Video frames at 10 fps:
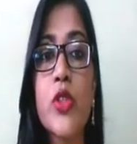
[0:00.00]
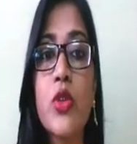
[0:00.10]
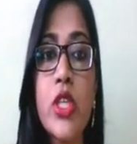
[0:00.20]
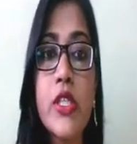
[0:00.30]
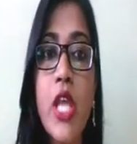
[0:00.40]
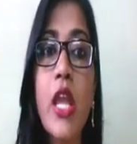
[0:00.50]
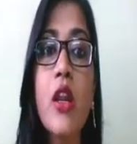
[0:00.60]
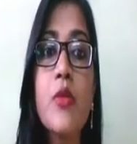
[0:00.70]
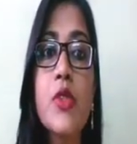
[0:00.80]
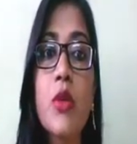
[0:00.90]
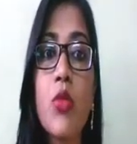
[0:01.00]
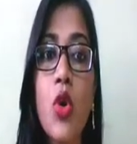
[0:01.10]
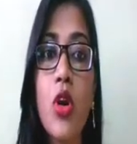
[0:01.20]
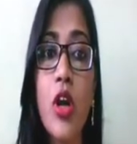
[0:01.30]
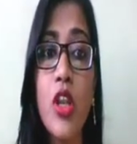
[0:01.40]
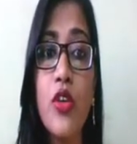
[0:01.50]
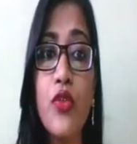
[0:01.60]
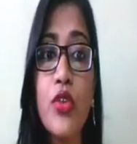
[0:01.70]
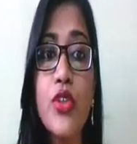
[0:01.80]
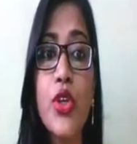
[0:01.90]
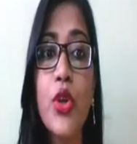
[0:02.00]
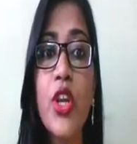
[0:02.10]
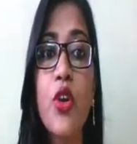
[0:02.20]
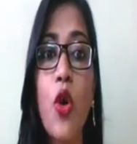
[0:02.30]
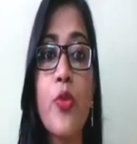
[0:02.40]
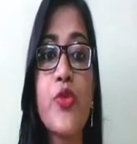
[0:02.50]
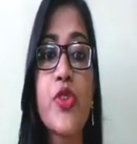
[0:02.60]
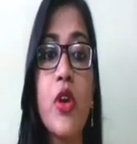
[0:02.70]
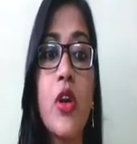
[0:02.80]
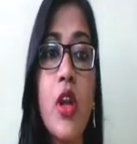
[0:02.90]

So these diagrams are more colorful, so you can observe